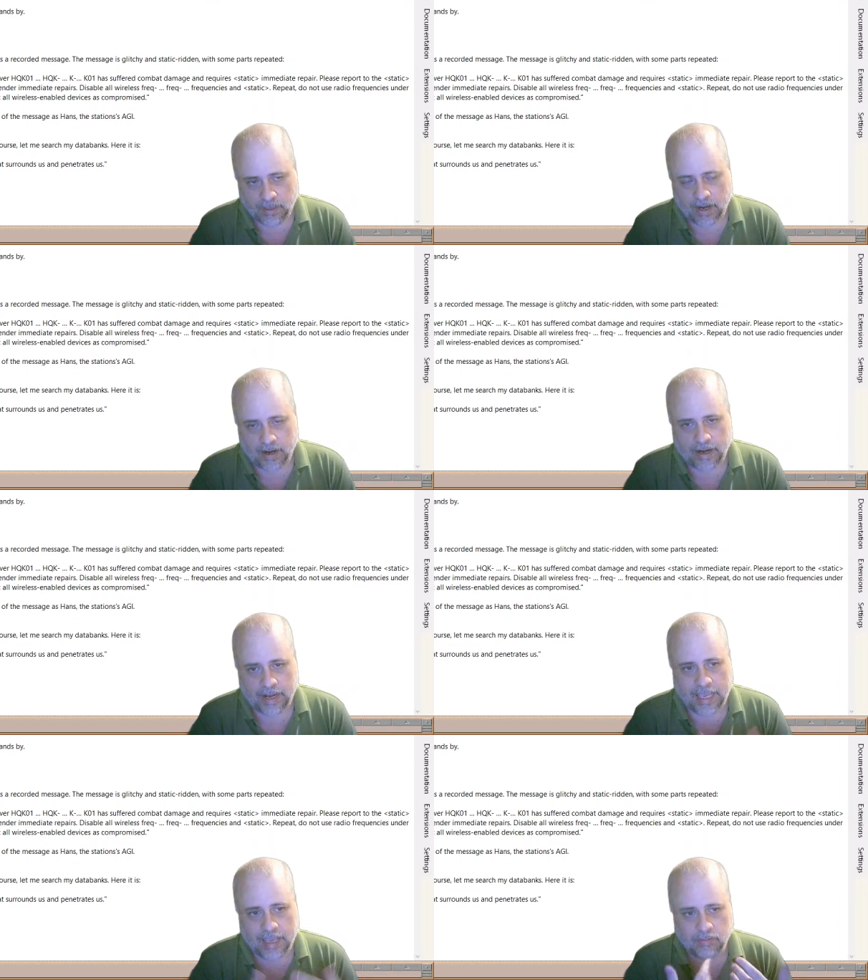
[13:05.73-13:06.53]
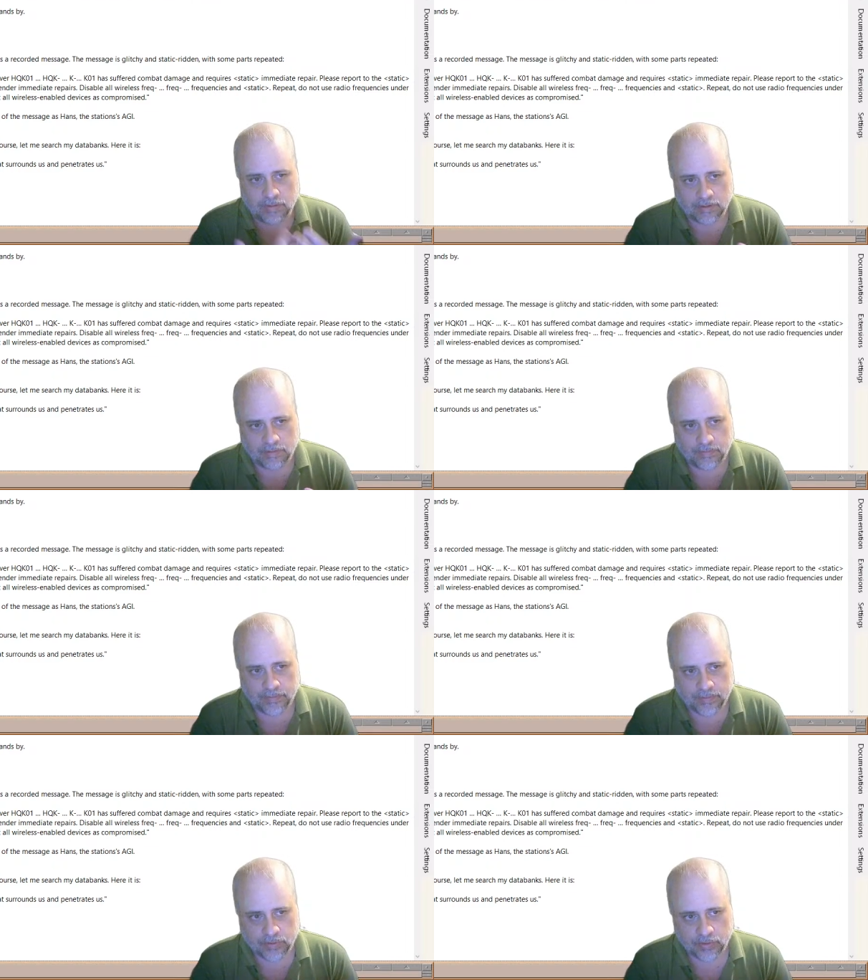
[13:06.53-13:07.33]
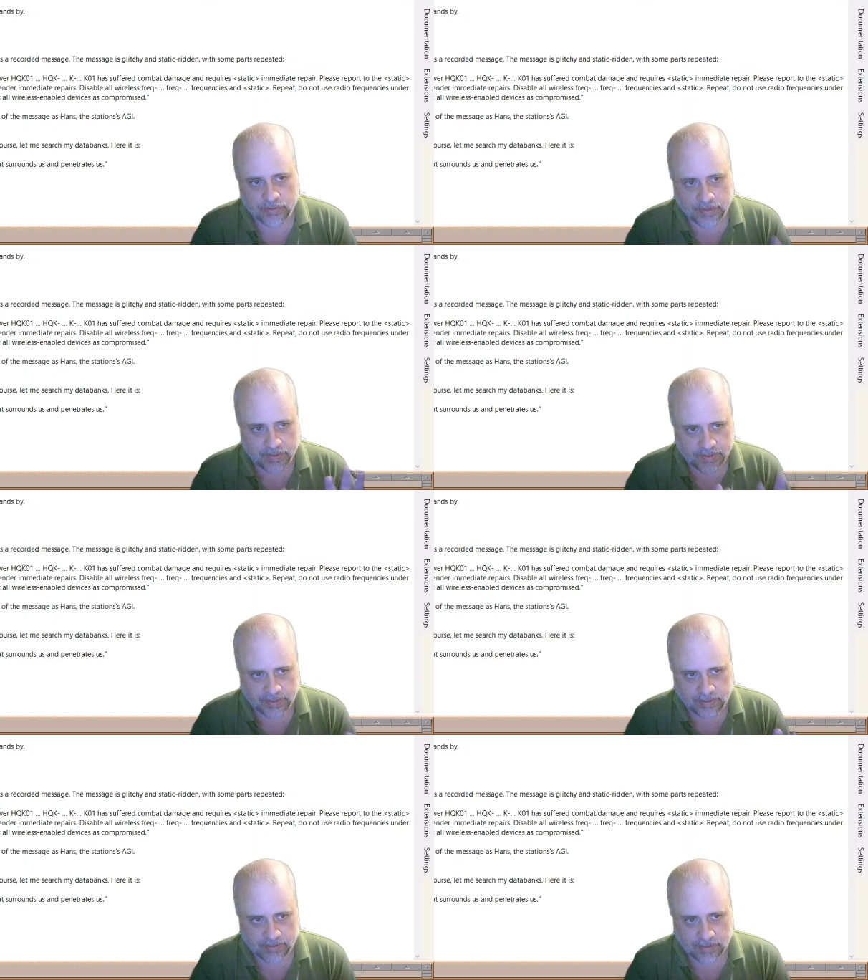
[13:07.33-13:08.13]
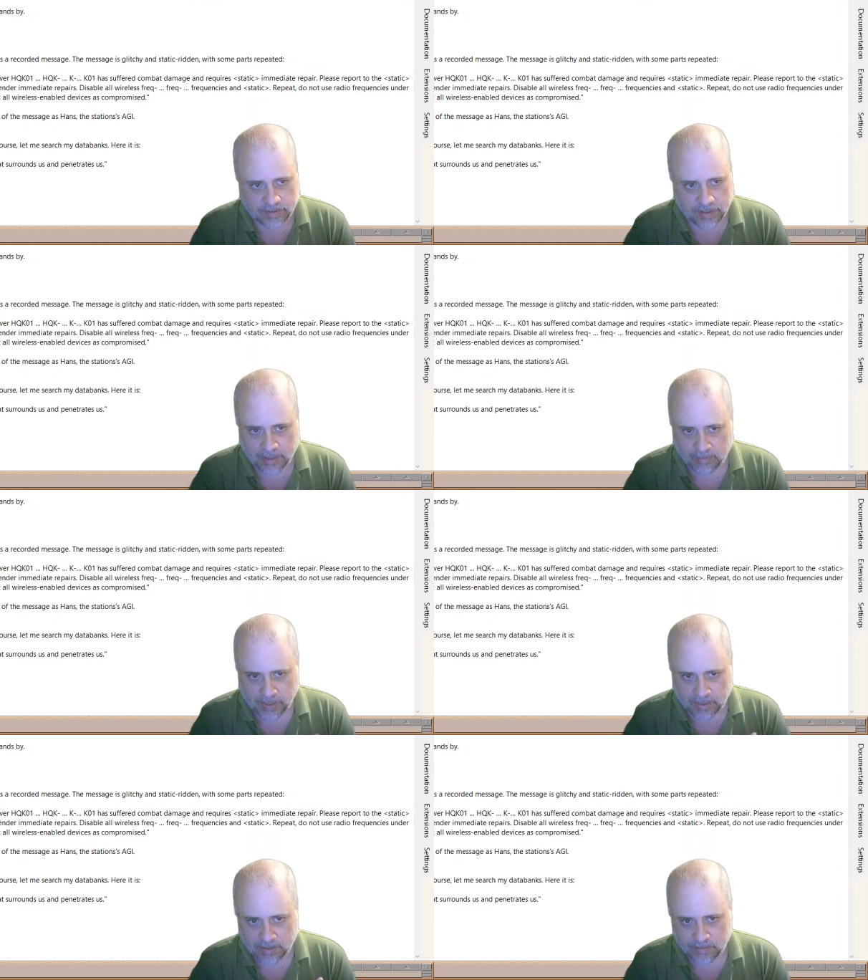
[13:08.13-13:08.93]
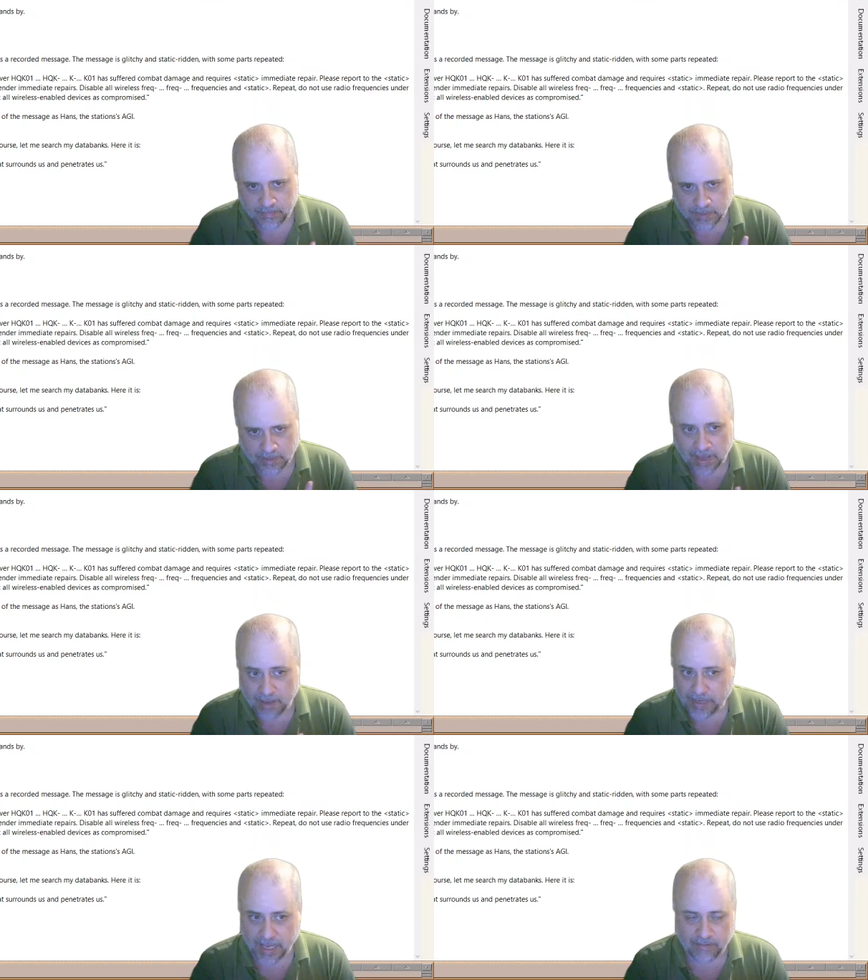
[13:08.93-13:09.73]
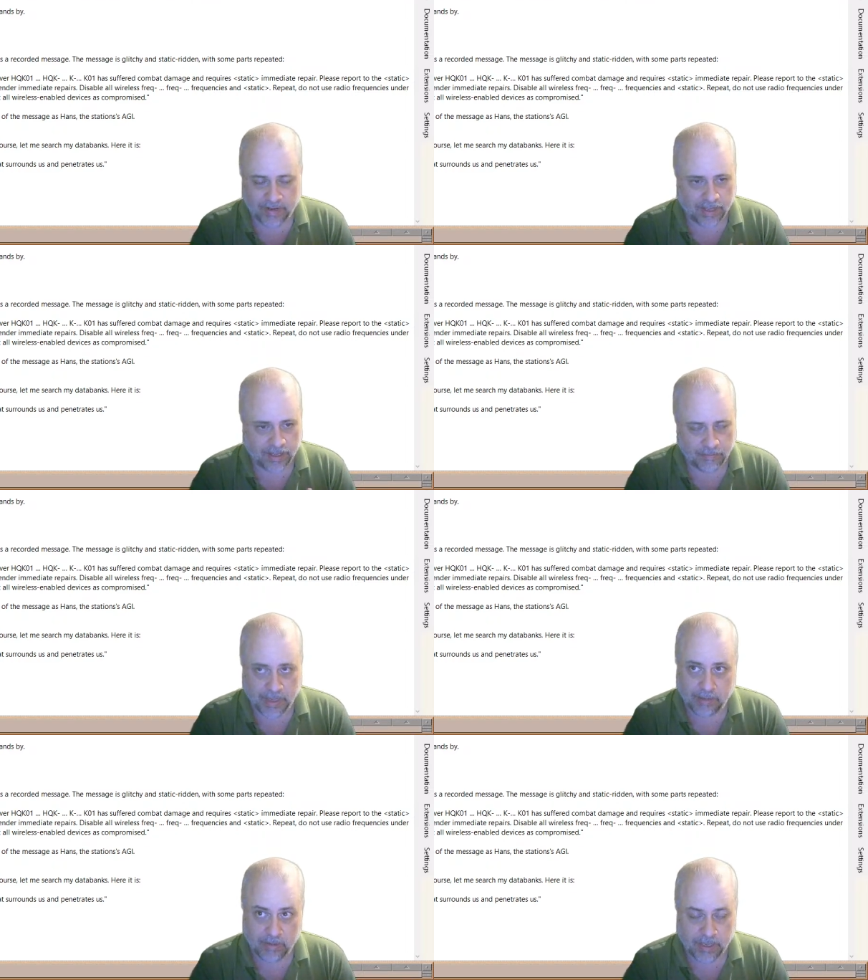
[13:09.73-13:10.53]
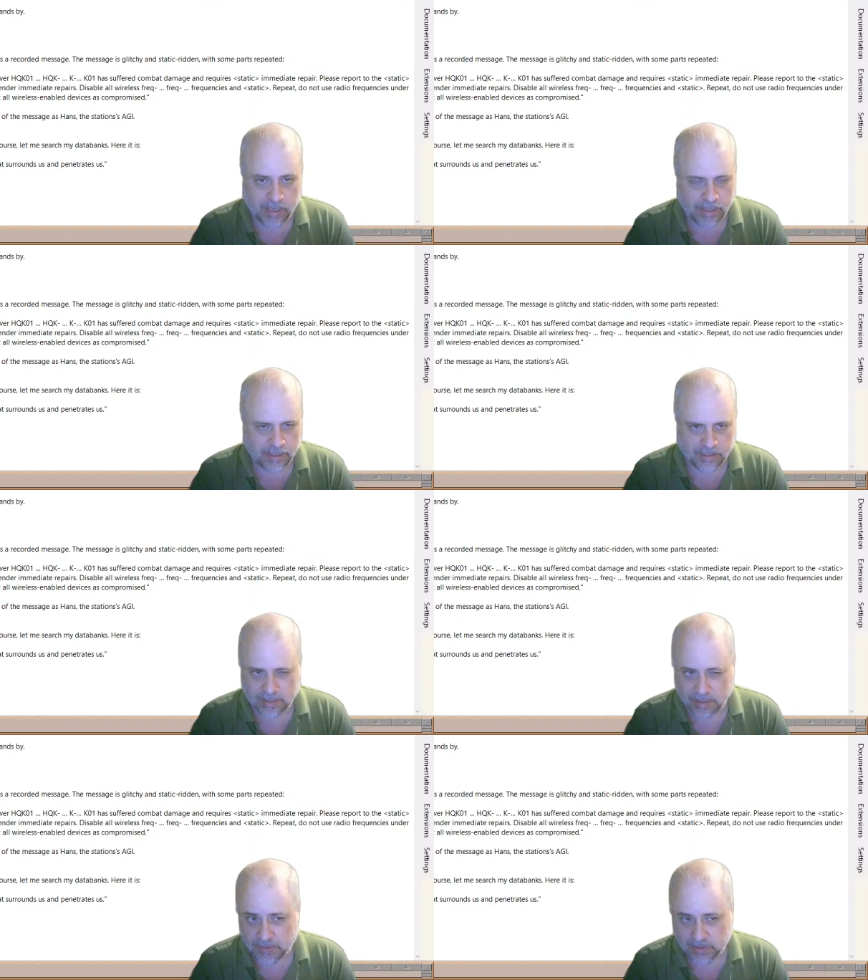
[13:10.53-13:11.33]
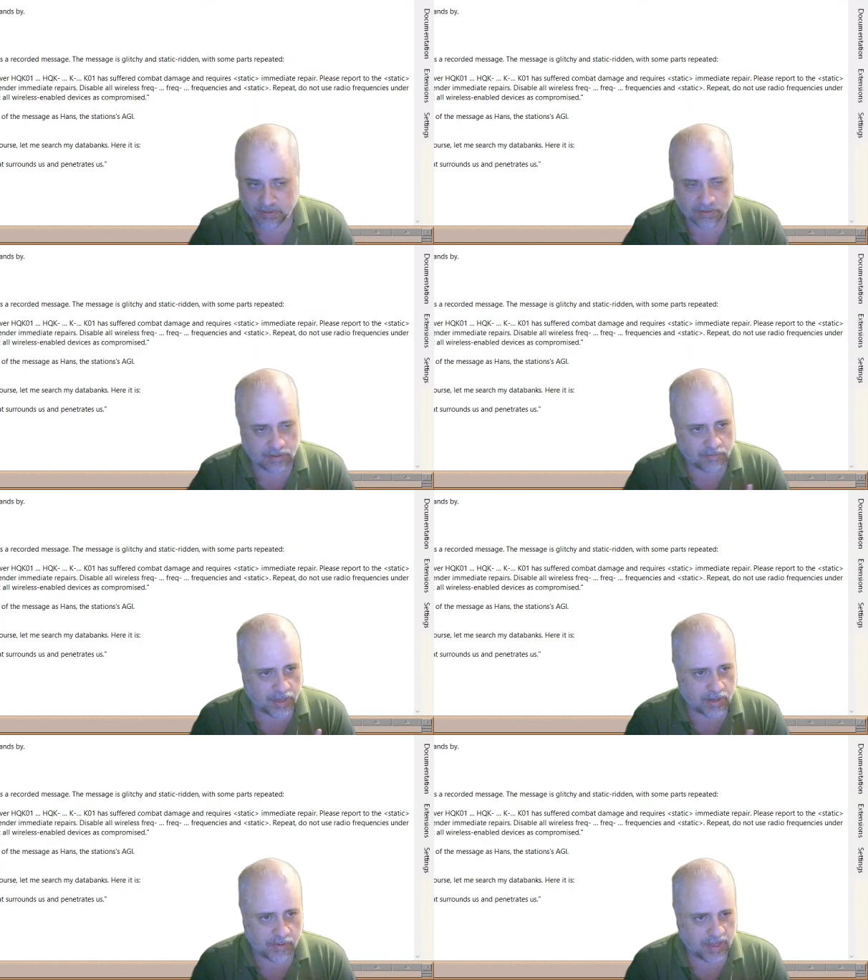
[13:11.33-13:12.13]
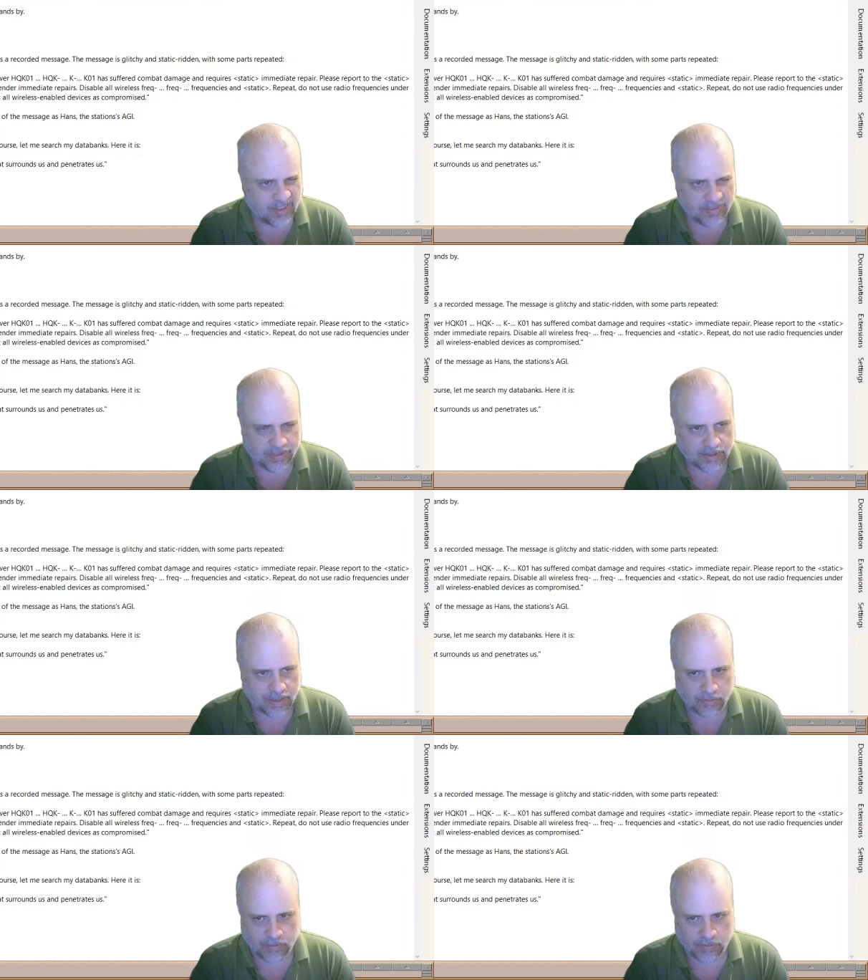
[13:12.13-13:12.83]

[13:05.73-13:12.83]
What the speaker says: are able to search this database. Like I may have maybe an exception somehow, but I don't think